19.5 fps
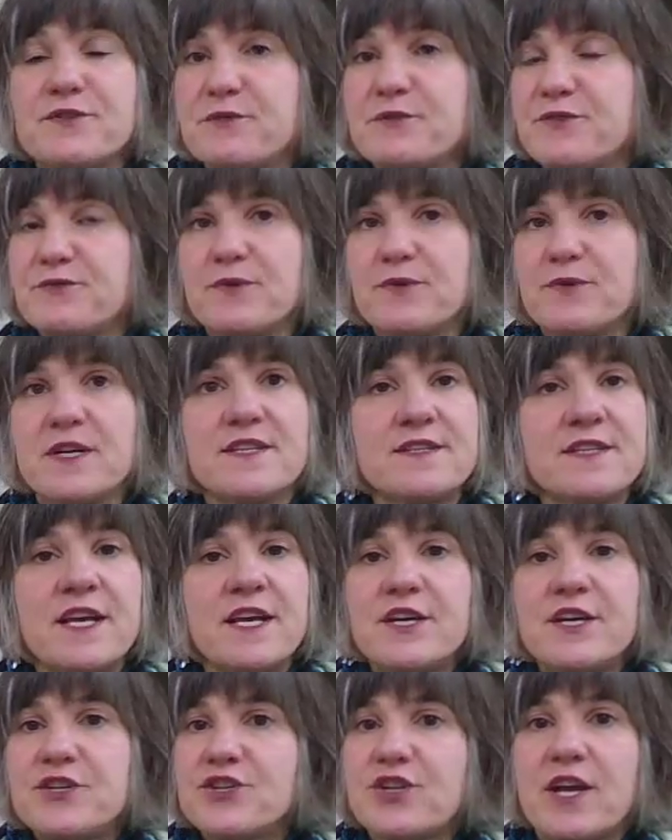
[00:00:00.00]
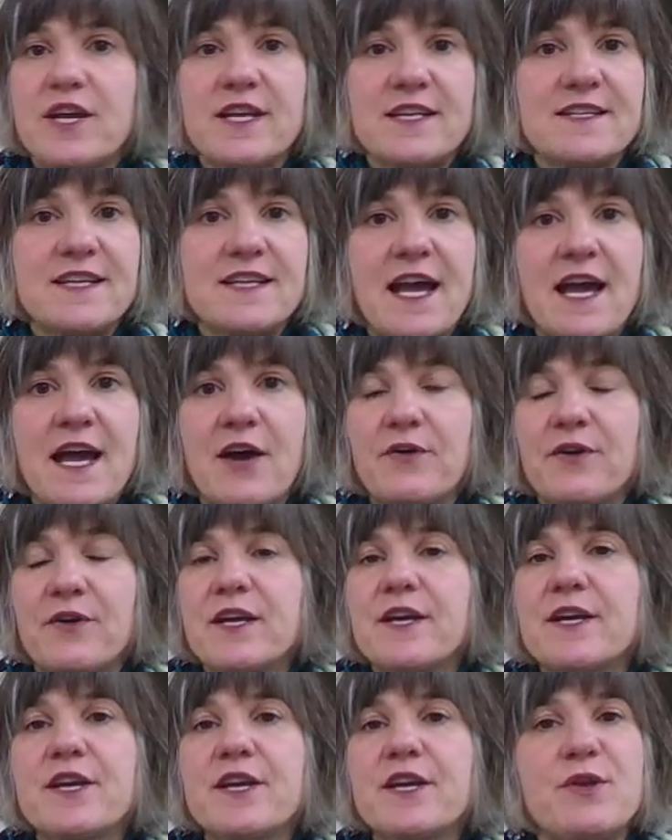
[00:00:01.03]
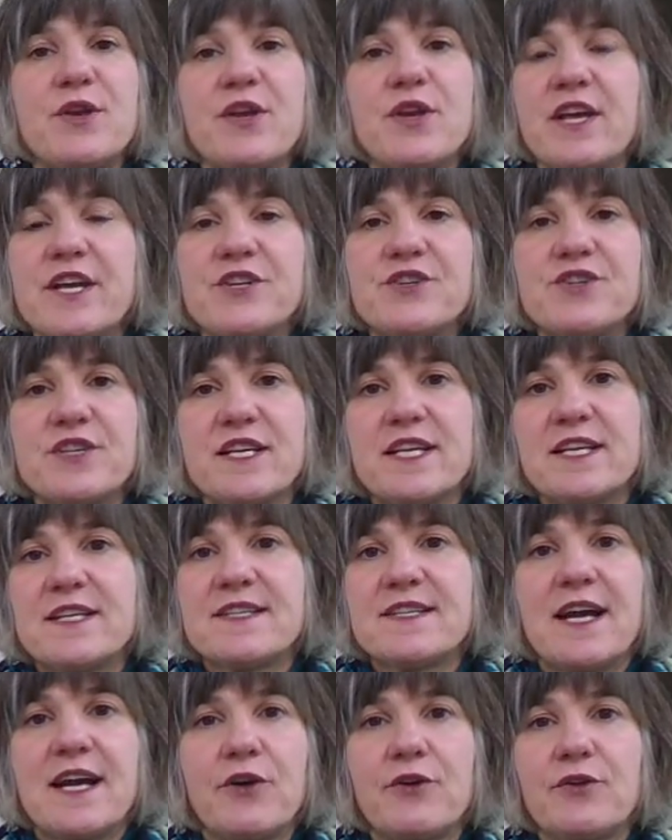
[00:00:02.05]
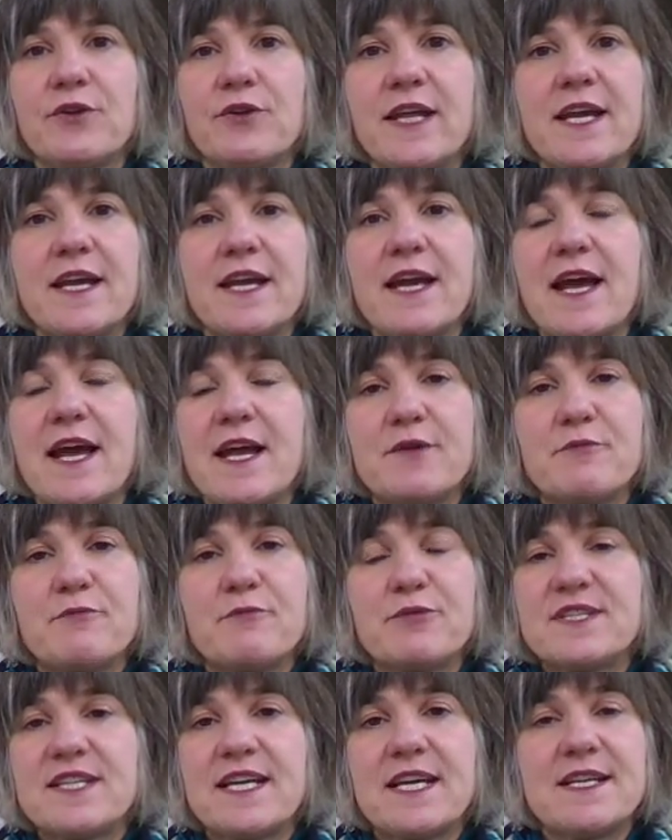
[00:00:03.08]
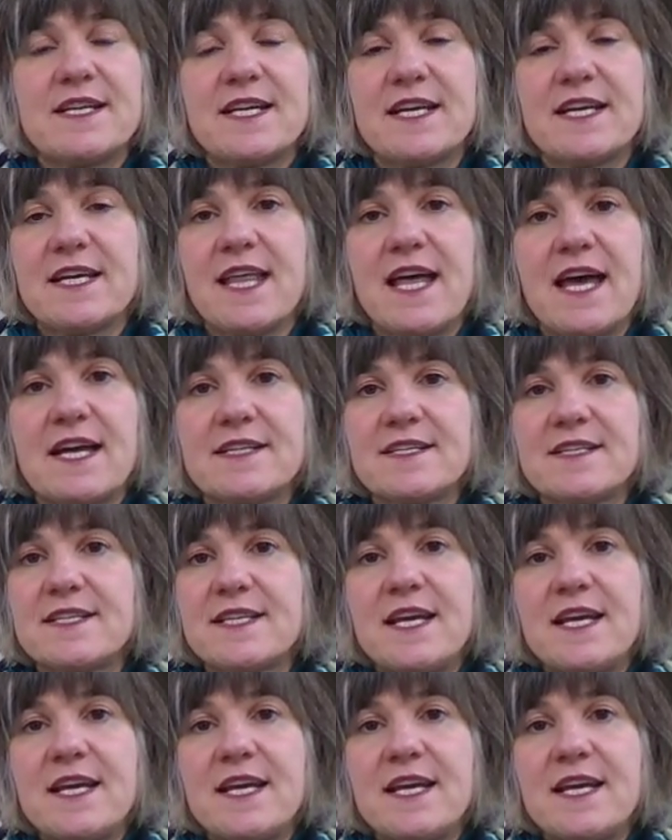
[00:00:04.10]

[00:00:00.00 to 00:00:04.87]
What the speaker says: which was shutting down communication entirely and pretending that